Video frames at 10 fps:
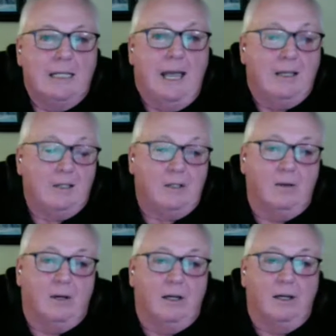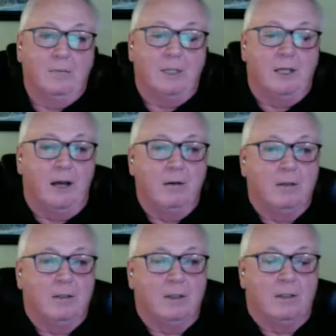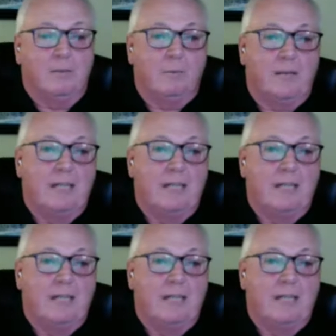Yeah. So, we're